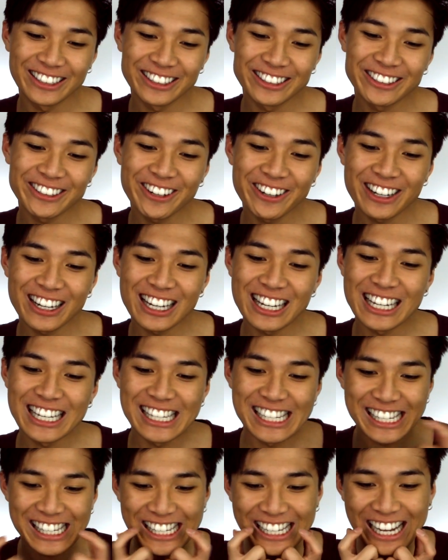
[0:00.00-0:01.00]
So
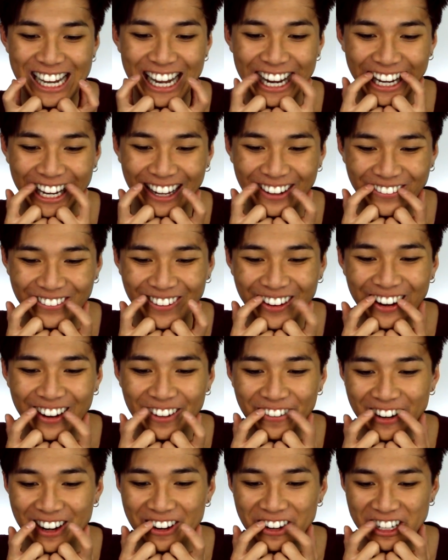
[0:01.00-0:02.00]
guys, I am wearing
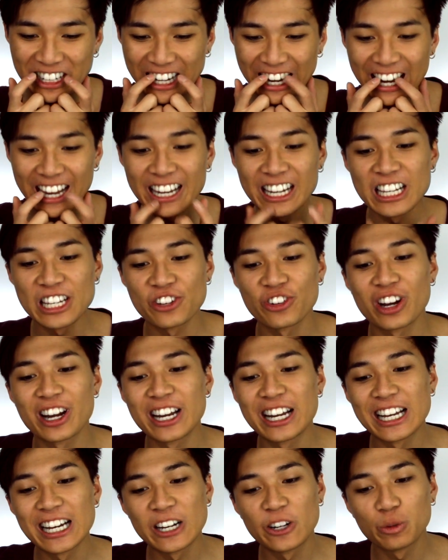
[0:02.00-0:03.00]
my retainers
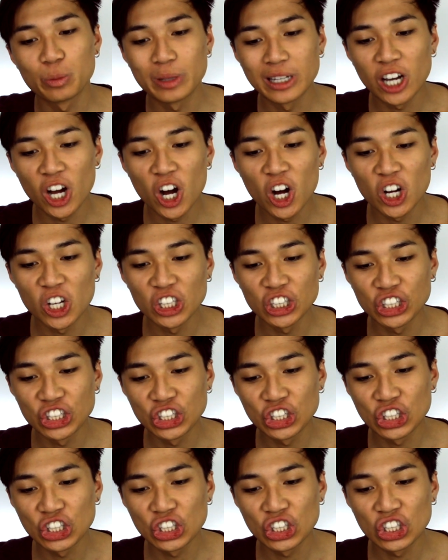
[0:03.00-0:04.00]
right now
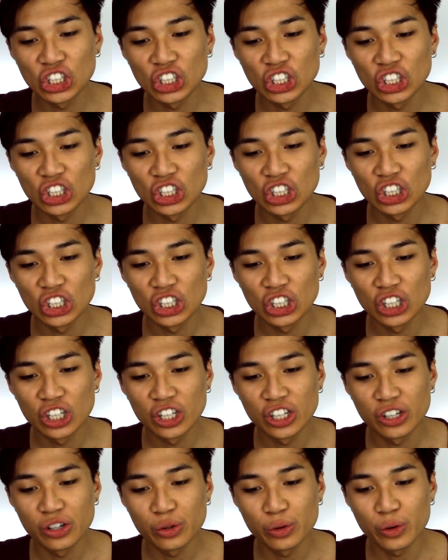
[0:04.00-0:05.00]
because...
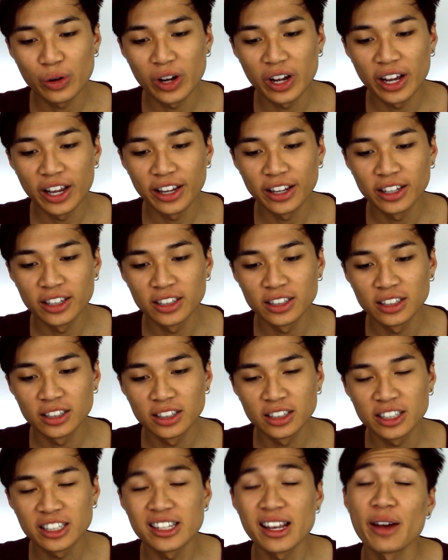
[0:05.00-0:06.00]
why?
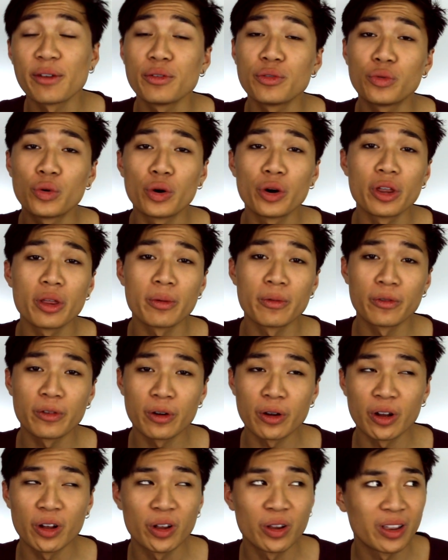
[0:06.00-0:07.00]
Because I haven't worn them
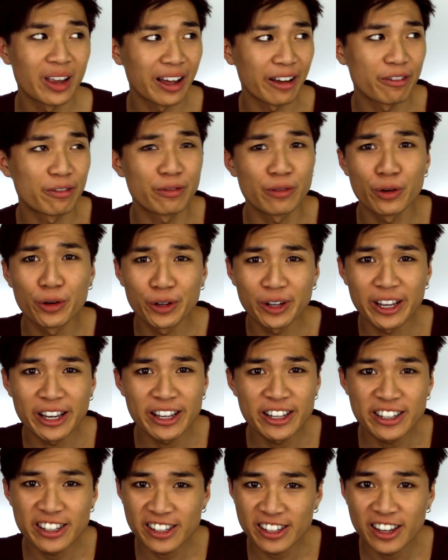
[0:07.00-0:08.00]
for like four
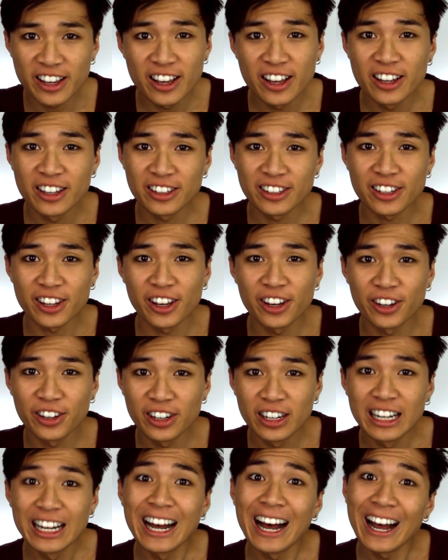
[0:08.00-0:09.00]
days. So
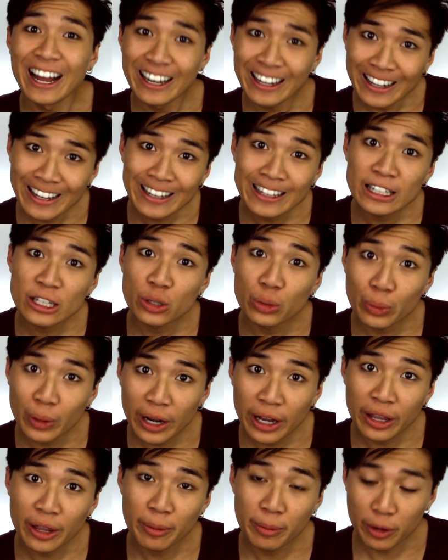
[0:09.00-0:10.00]
I need to
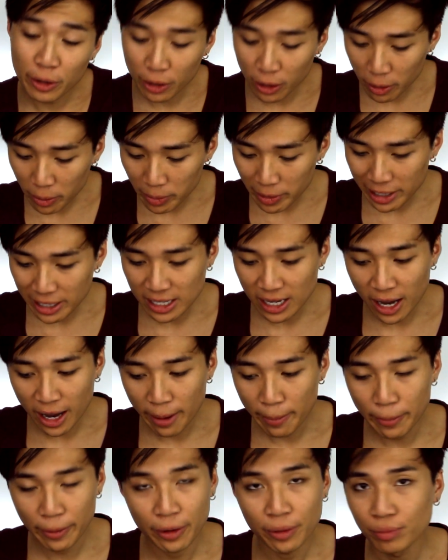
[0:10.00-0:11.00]
wear them, they're a little bit
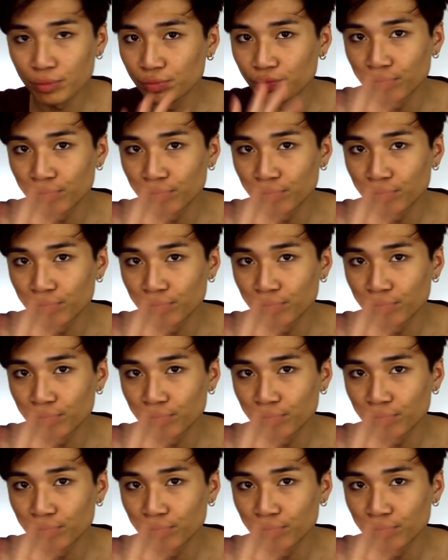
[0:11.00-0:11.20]
tight, but